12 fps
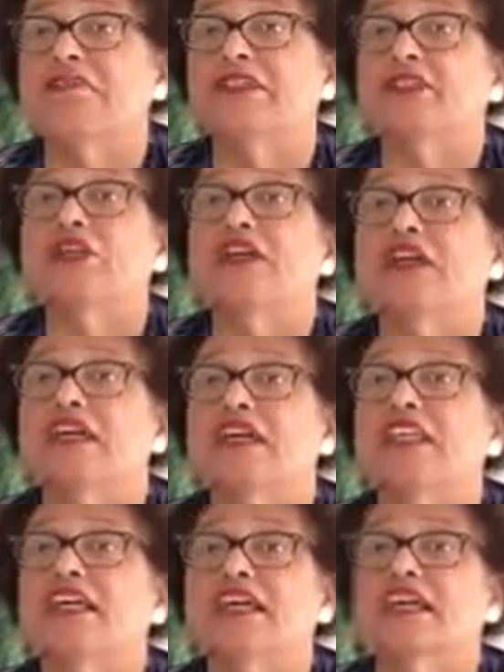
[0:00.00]
been
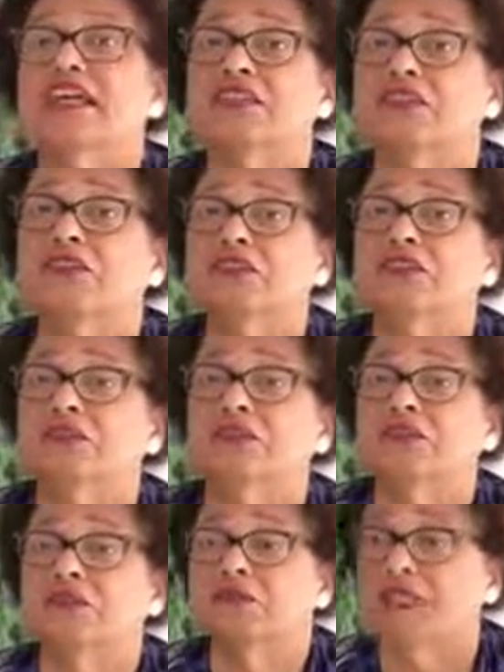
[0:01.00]
walking, had I known she
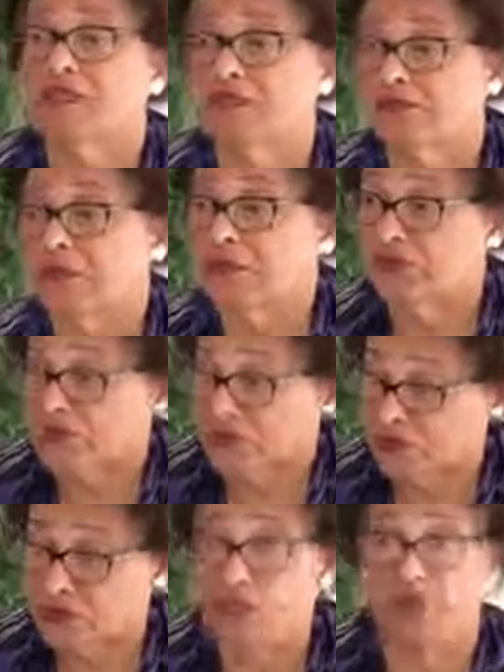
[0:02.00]
was in the bathroom, I would have
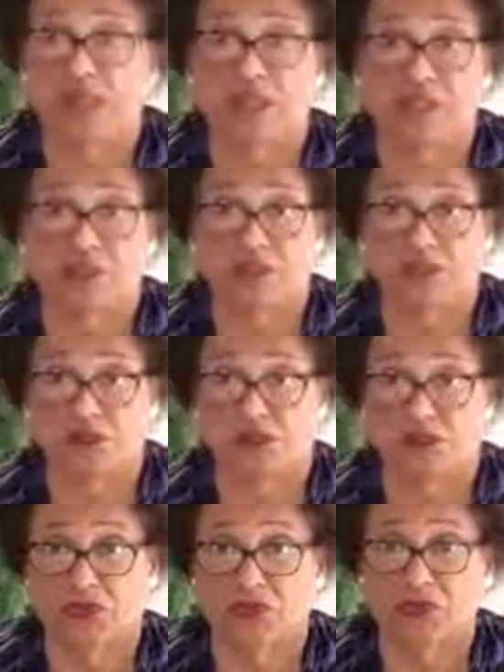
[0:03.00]
thrown the bathroom
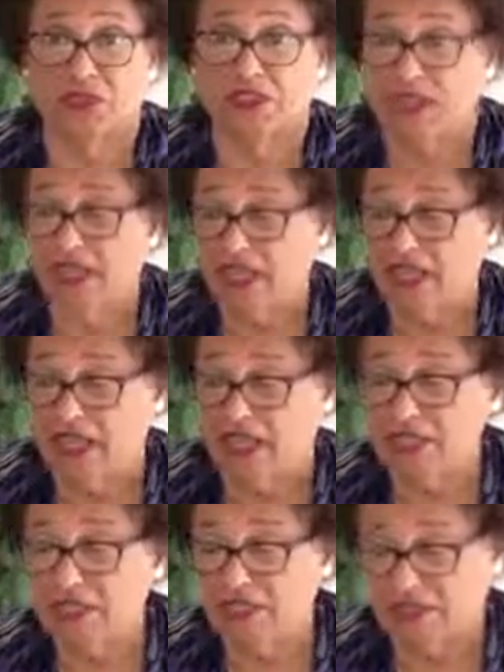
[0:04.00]
door open.
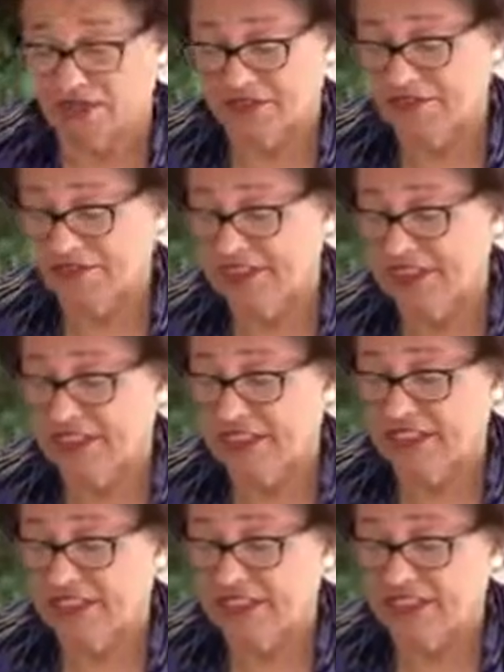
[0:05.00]
However,
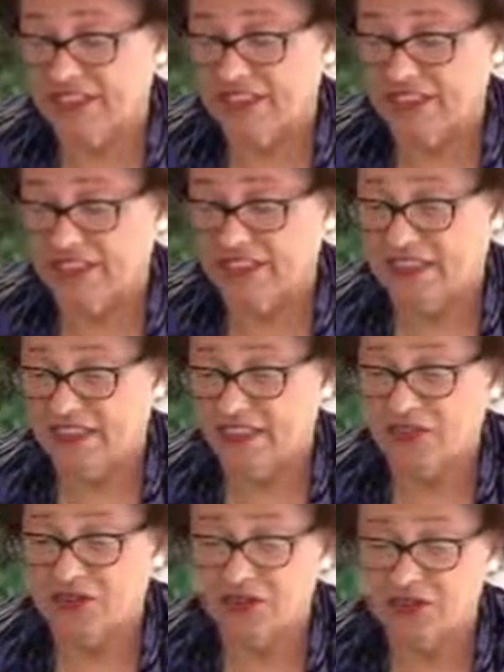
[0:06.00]
I
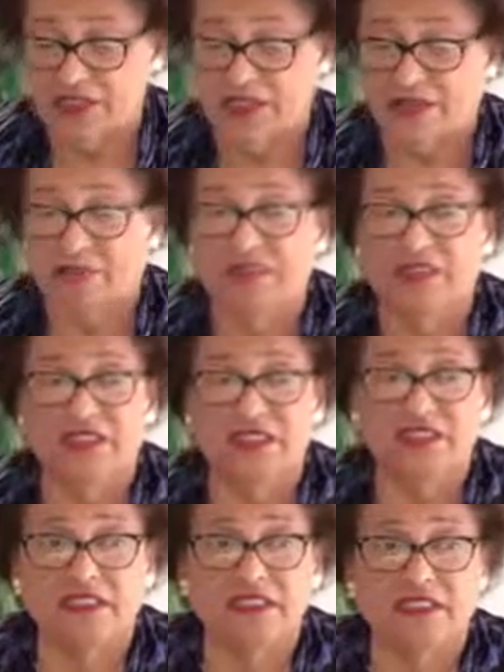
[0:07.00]
called her name,
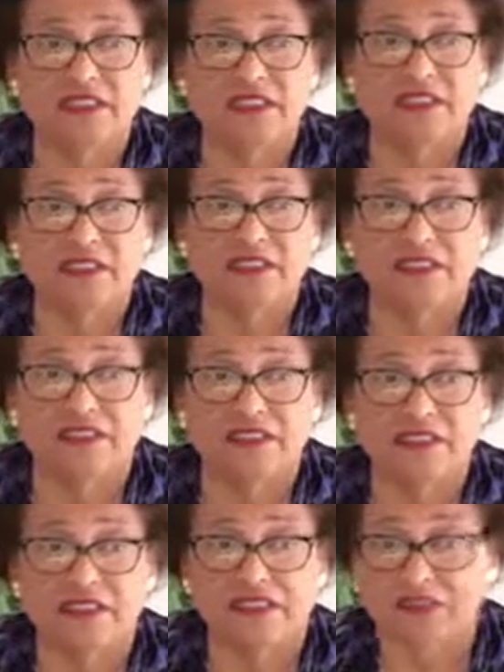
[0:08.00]
and
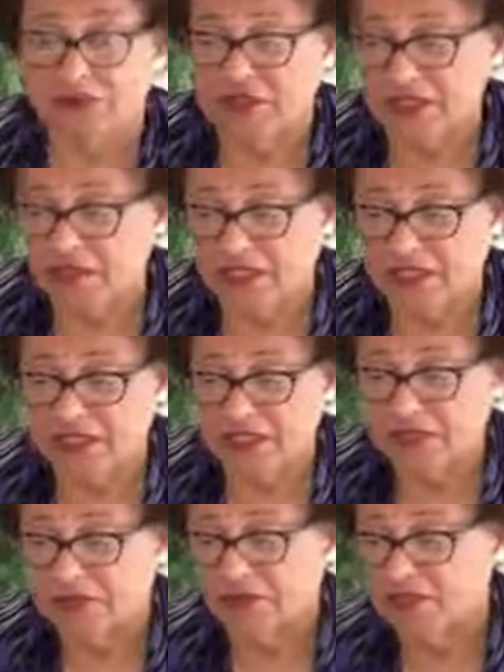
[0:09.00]
she says, I'm in the
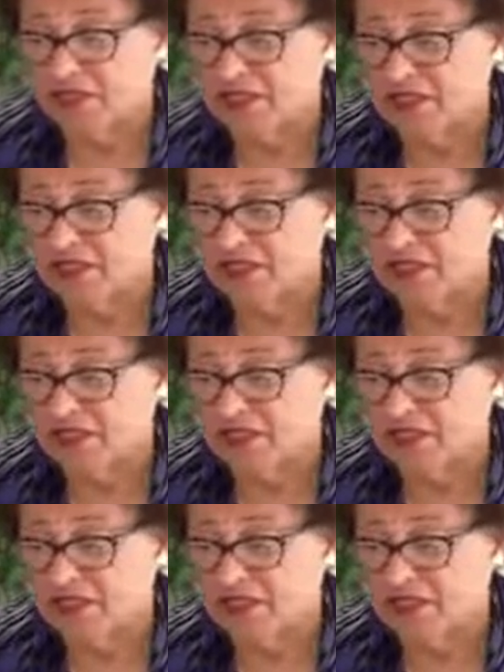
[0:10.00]
bathroom.